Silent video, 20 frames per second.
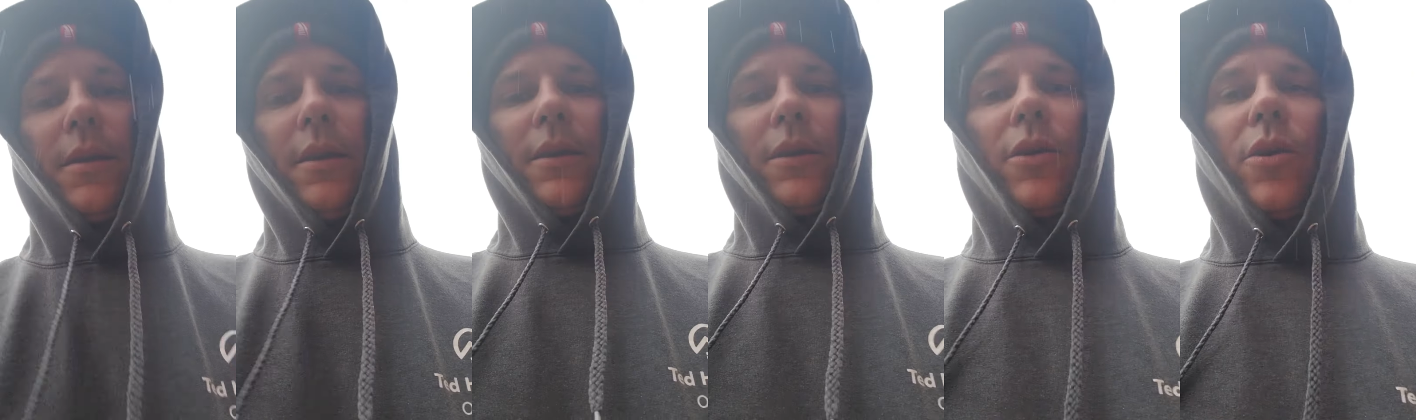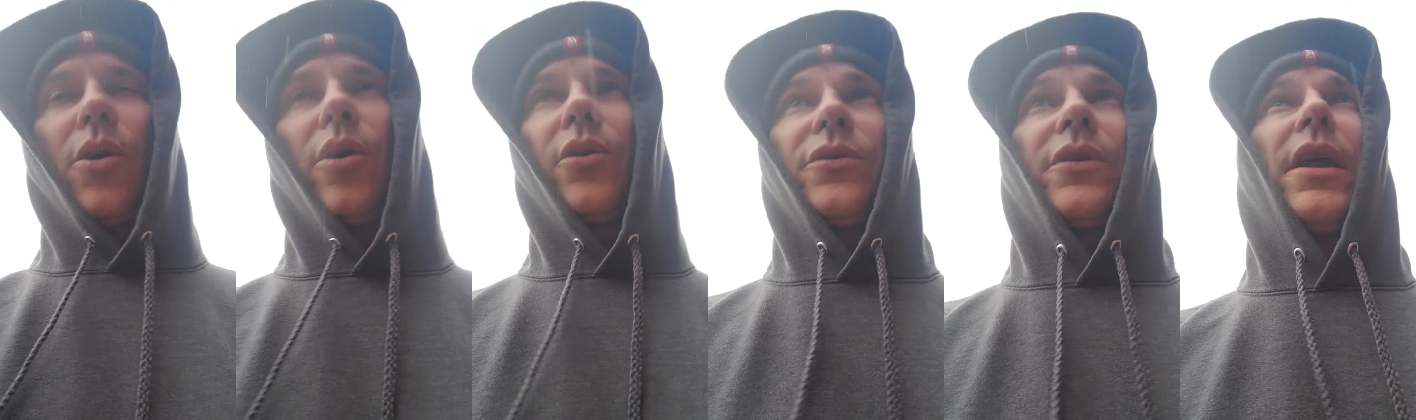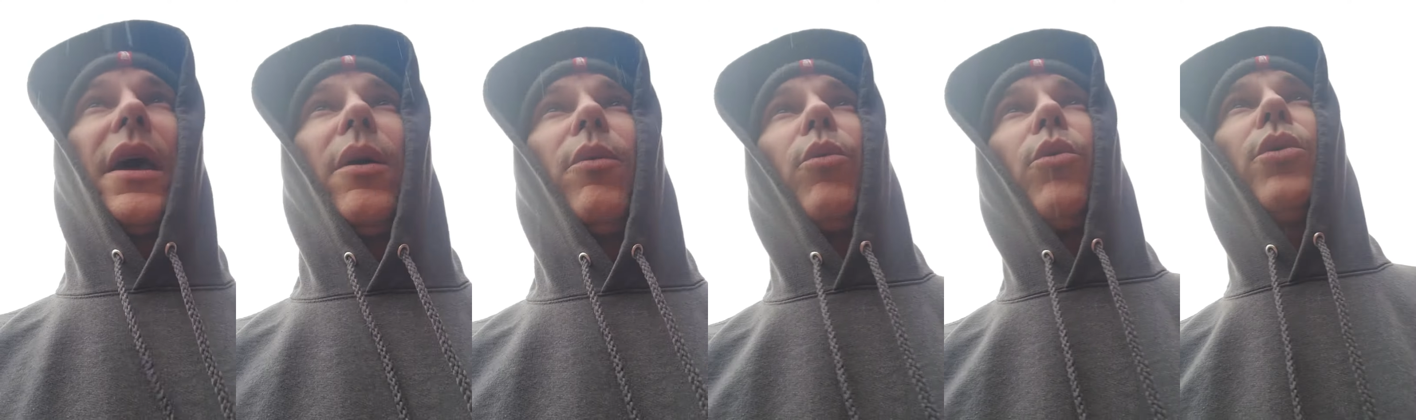causing
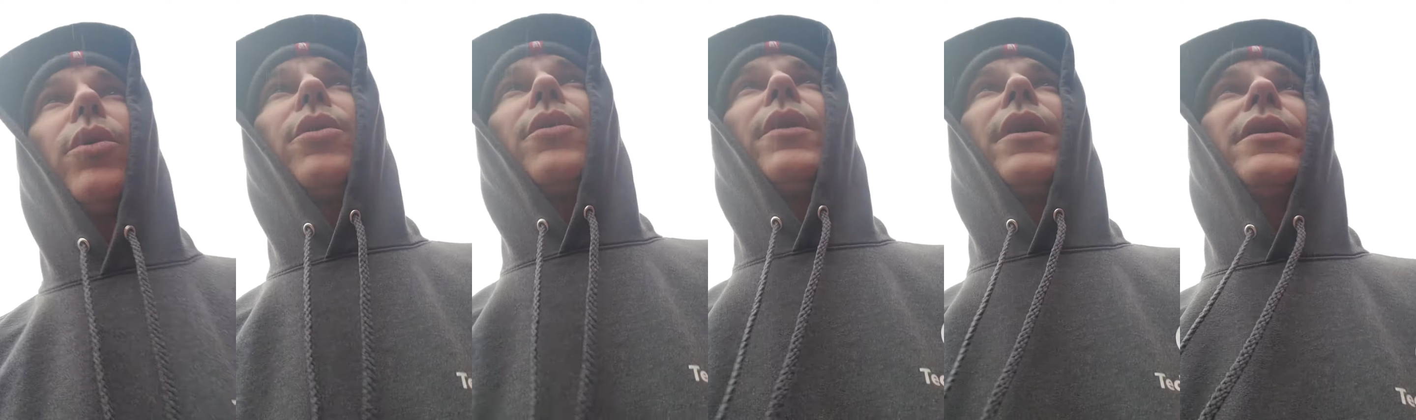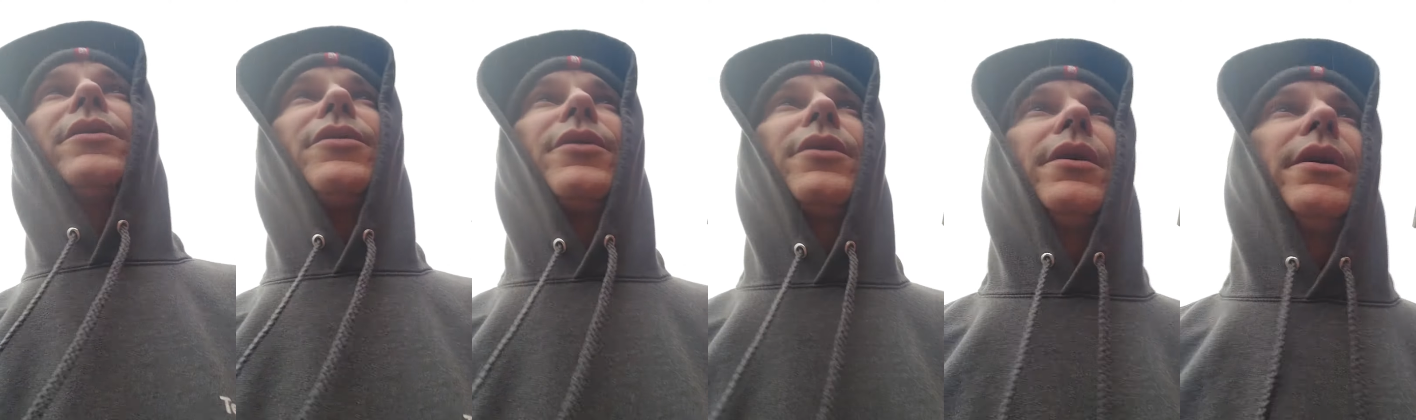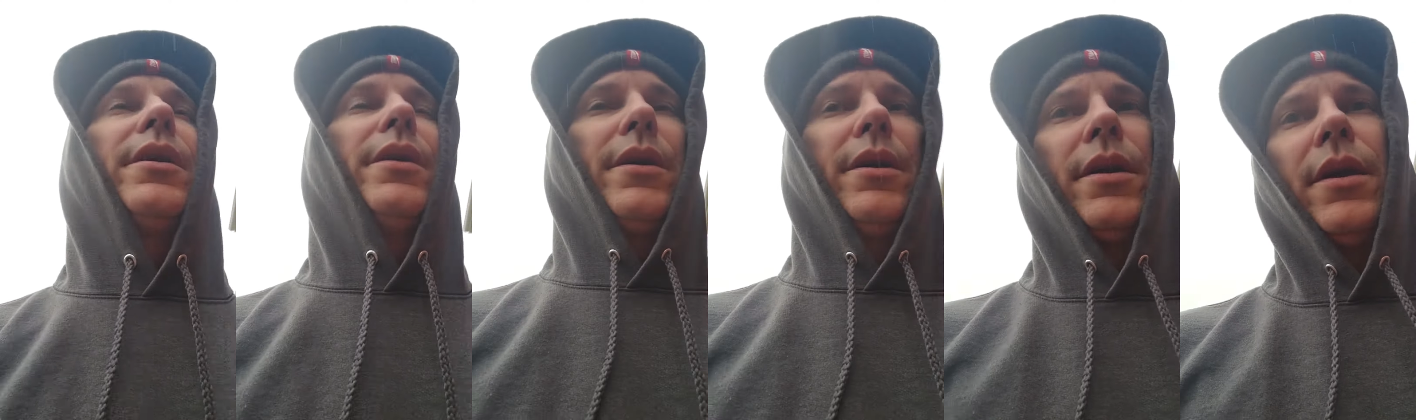that water entry.
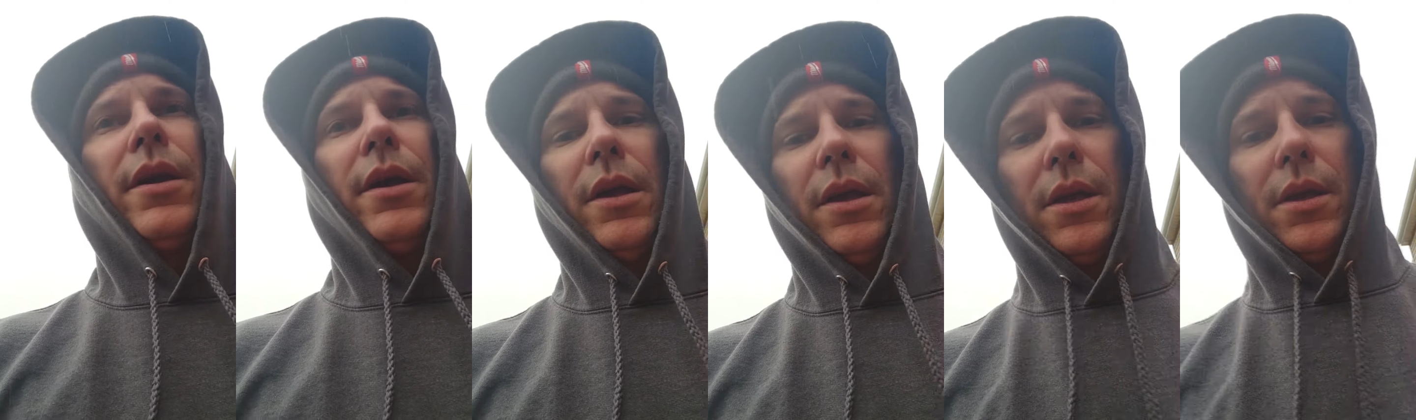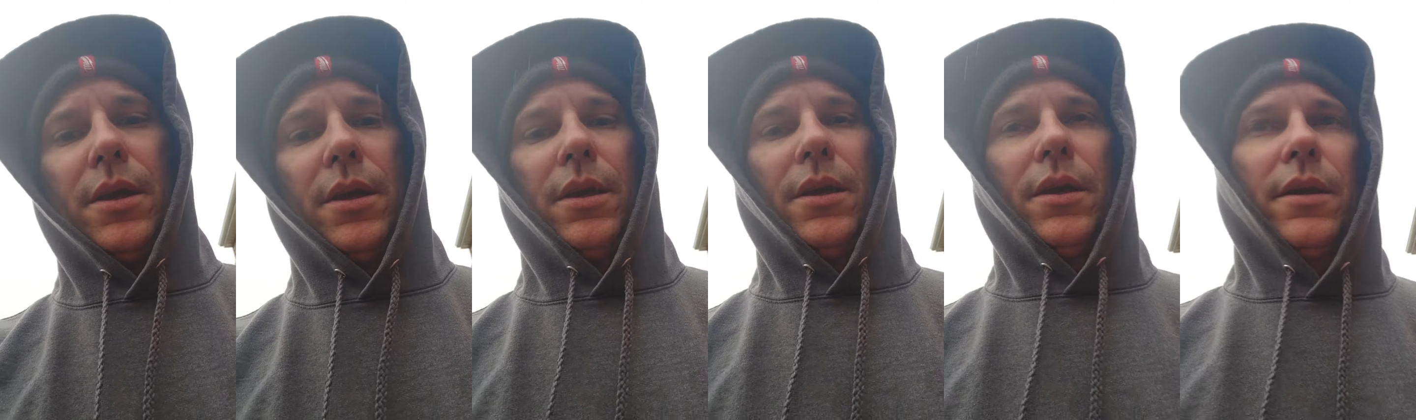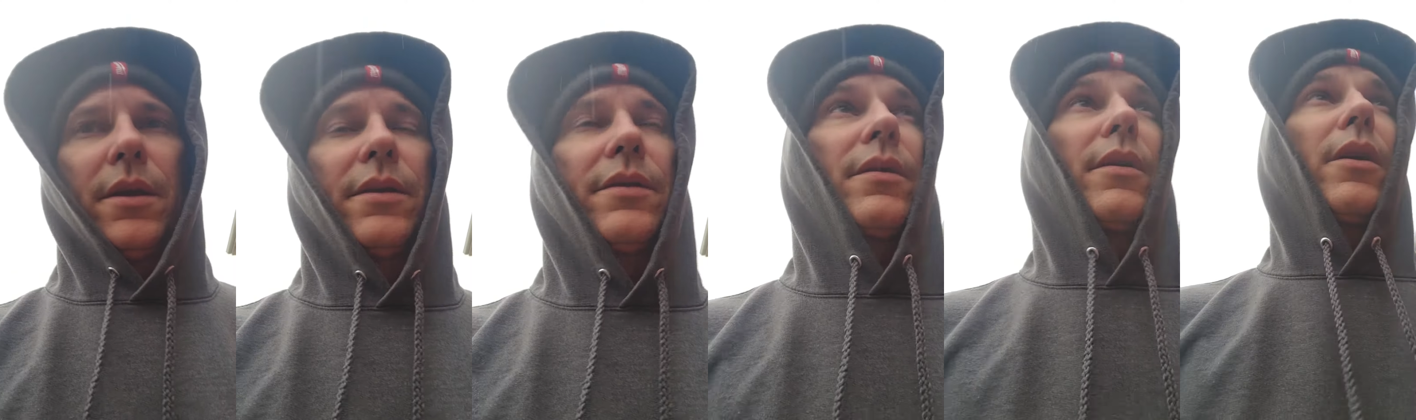
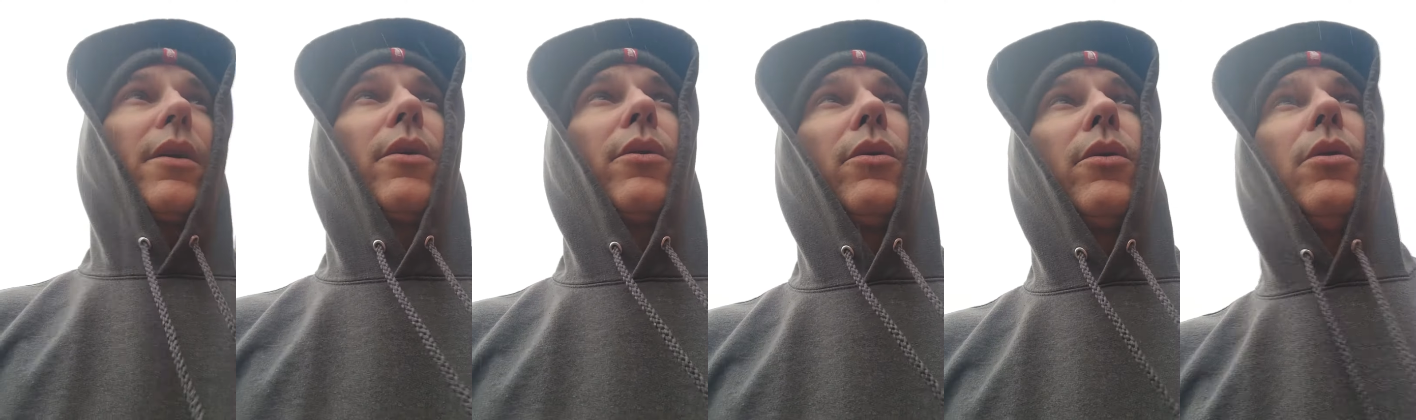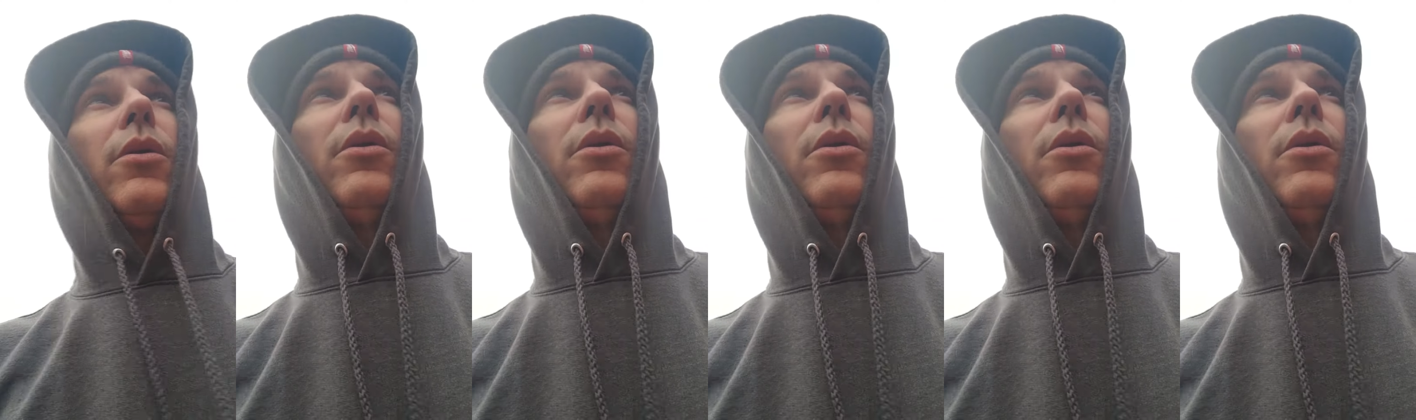So